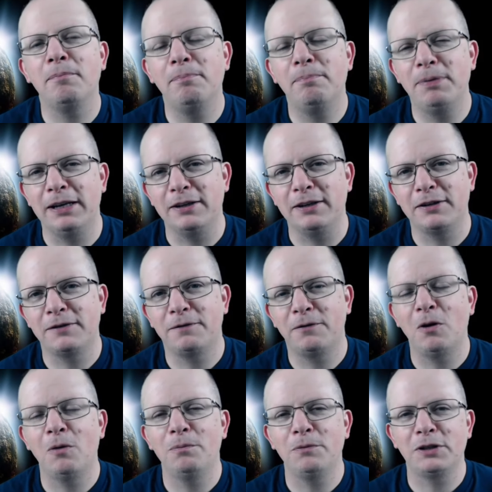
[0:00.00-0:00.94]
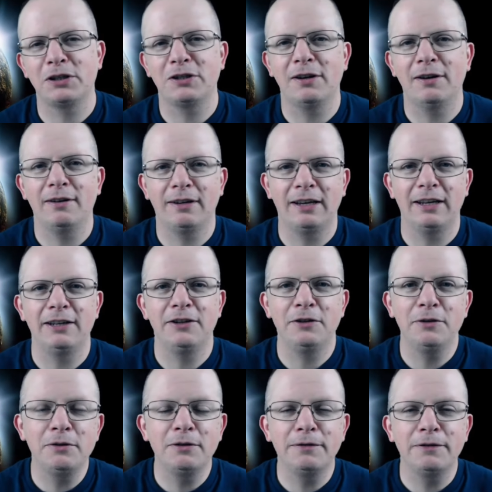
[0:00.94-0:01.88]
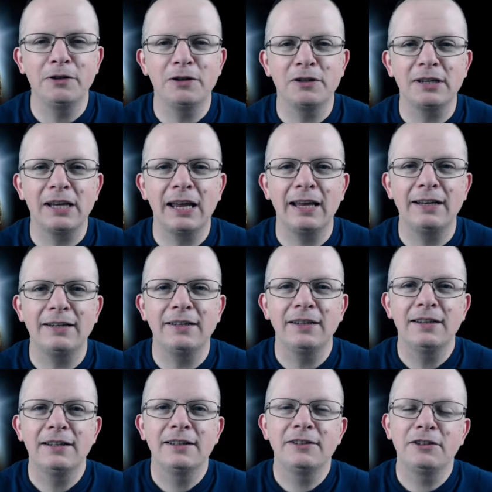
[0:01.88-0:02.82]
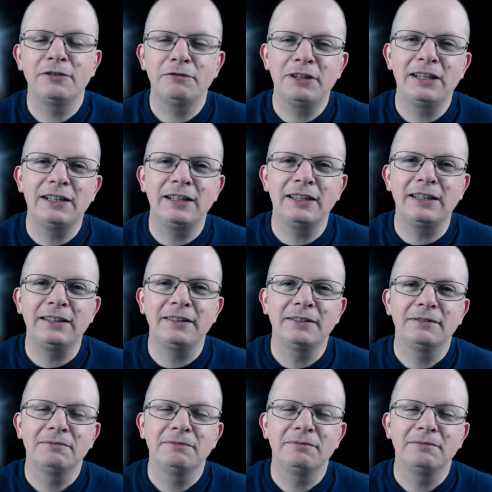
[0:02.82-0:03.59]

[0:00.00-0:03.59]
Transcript: bits from the Stargate universe and to really